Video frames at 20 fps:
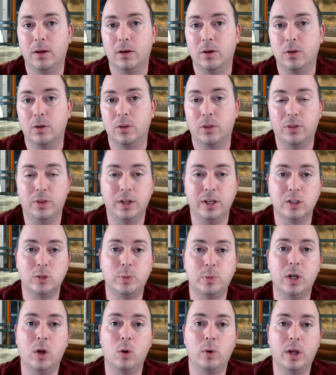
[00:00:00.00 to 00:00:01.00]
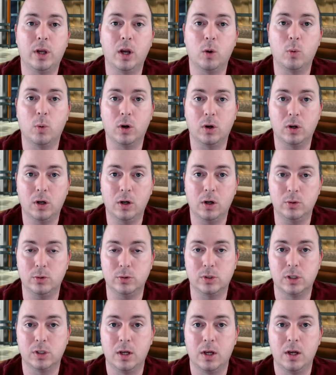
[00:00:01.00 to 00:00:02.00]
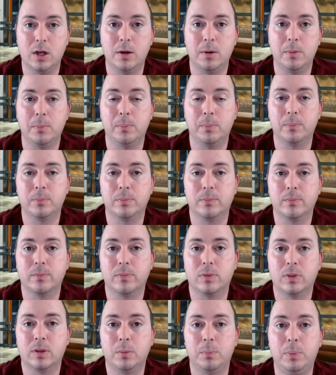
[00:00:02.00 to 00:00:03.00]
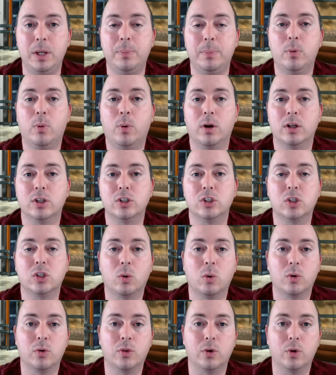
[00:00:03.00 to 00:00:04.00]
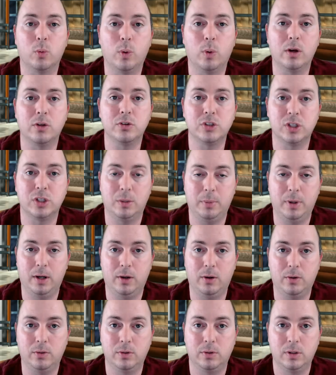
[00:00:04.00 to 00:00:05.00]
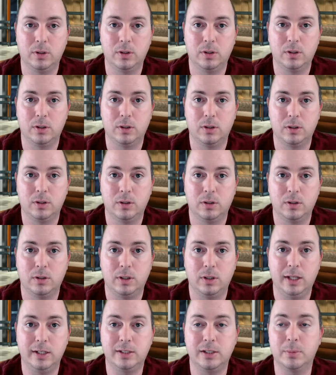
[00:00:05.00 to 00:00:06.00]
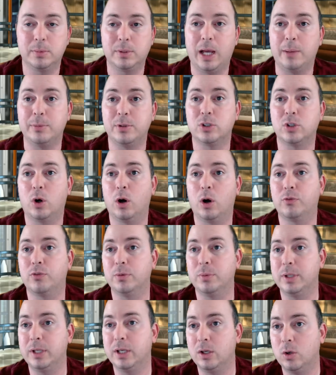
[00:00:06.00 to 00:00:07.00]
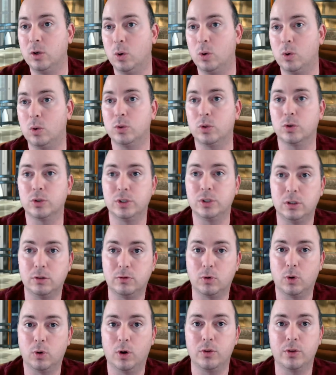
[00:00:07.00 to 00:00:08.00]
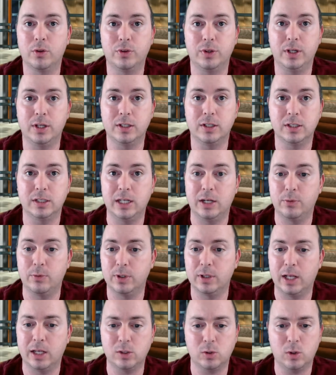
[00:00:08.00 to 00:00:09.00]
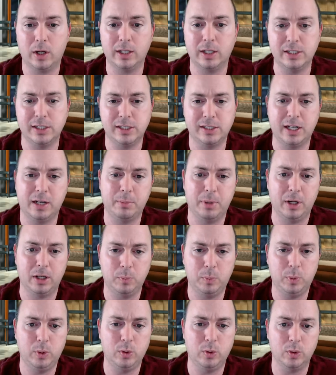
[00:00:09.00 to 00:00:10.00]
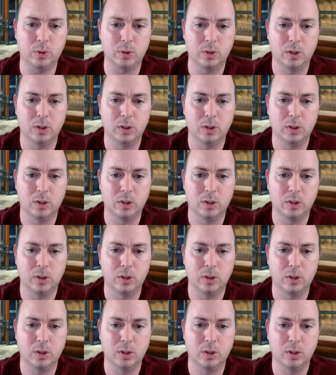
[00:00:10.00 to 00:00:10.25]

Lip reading: The thing is, we don't care where it goes. People want to store their wealth somehow. And sometimes it's hard for them to get gold or silver or other things. And they realize, oh, I can just sit on my computer